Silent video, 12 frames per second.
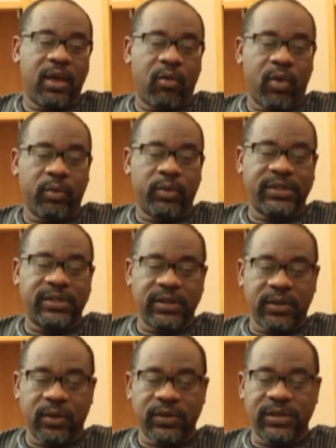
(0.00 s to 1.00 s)
When we see
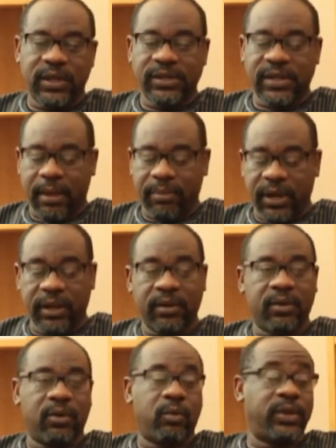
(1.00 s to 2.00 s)
those things
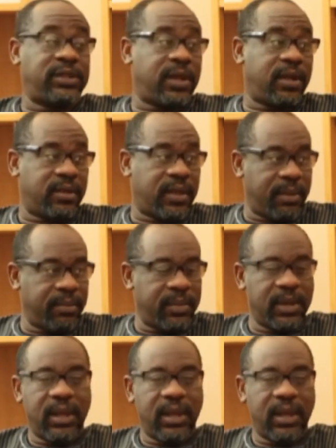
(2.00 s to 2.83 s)
happening, we tell them.